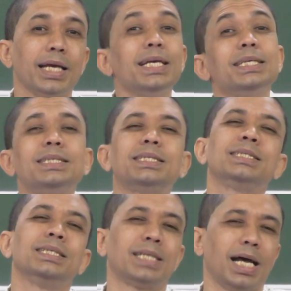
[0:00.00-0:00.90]
his
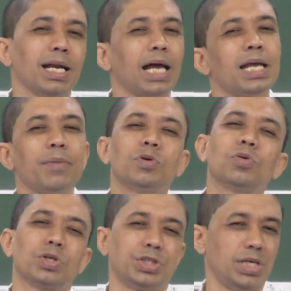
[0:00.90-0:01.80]
decision I have to
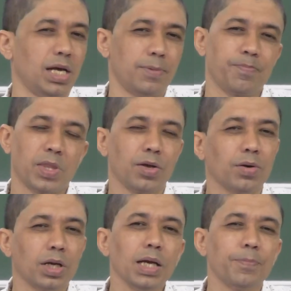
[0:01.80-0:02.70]
consider,
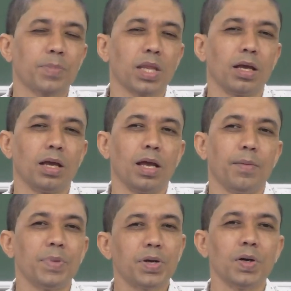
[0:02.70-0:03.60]
okay
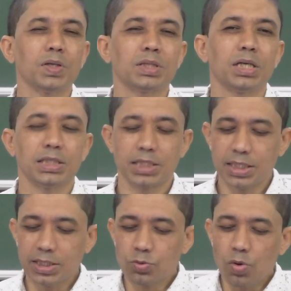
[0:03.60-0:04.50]
because see
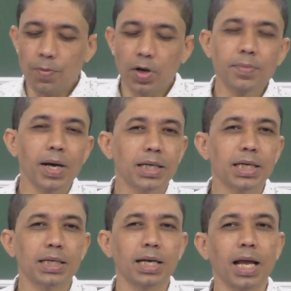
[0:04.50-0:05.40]
this duopoly
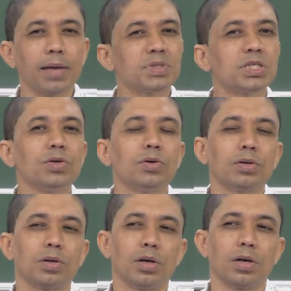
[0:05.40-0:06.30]
market I am
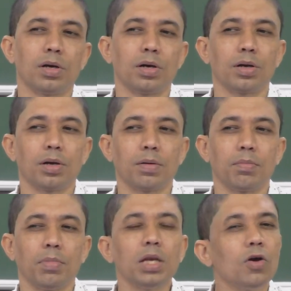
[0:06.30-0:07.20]
sure uh,
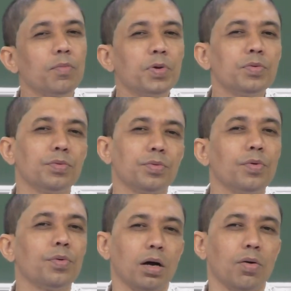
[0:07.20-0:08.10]
many of you
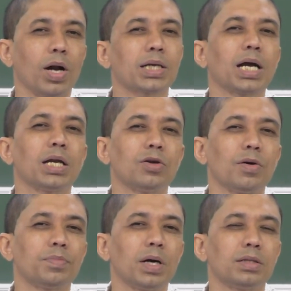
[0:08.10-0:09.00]
know what kind
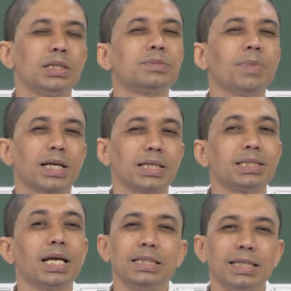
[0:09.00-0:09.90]
of uh, this market
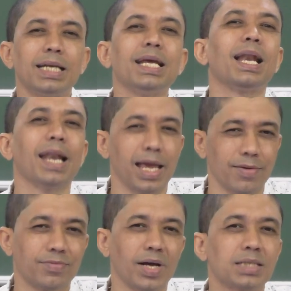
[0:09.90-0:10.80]
is in real
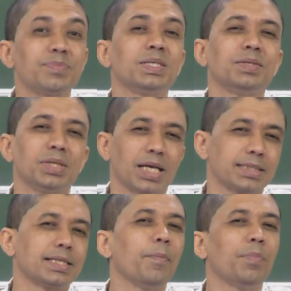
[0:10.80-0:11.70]
life. A specific
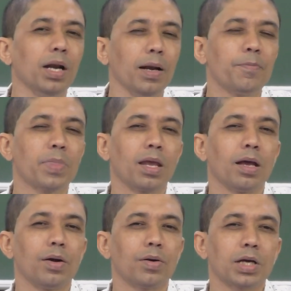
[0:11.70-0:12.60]
example,
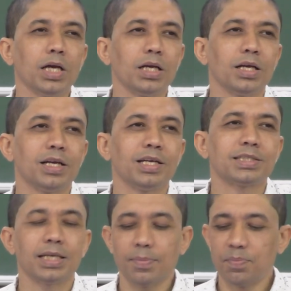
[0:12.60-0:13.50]
okay.
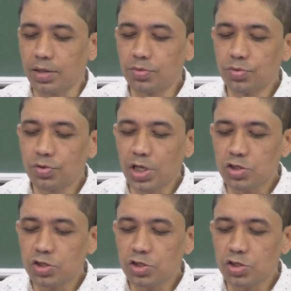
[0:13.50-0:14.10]
say you know that